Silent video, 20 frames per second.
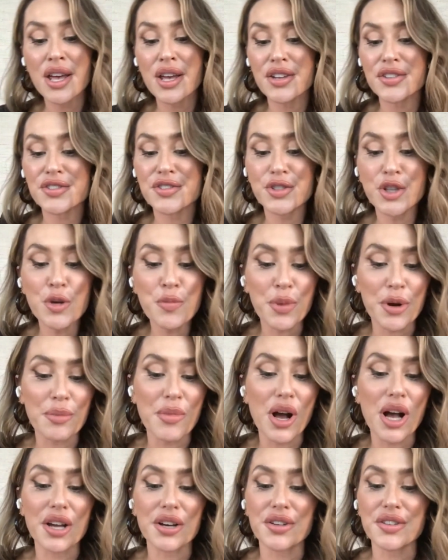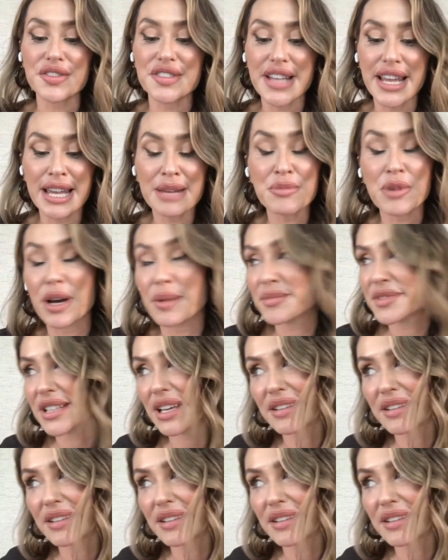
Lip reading: supermodels, and moms.